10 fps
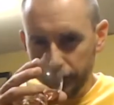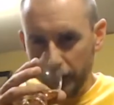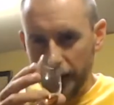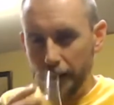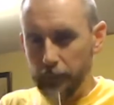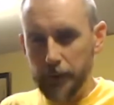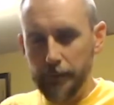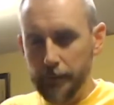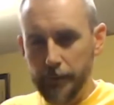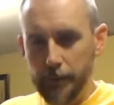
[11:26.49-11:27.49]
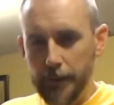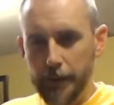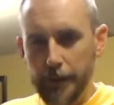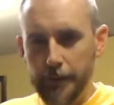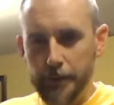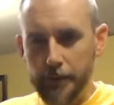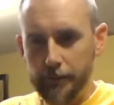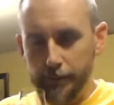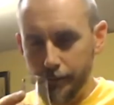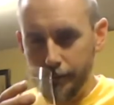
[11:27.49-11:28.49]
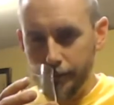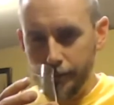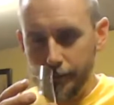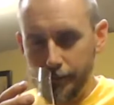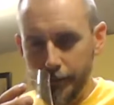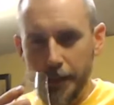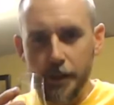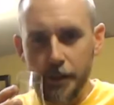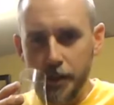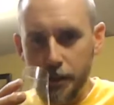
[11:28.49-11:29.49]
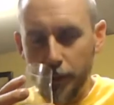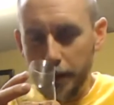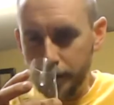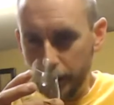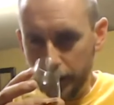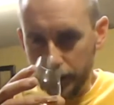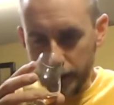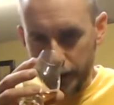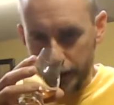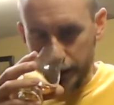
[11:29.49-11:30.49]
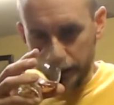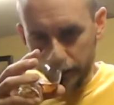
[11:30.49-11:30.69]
and that doesn't surprise me that you would say that.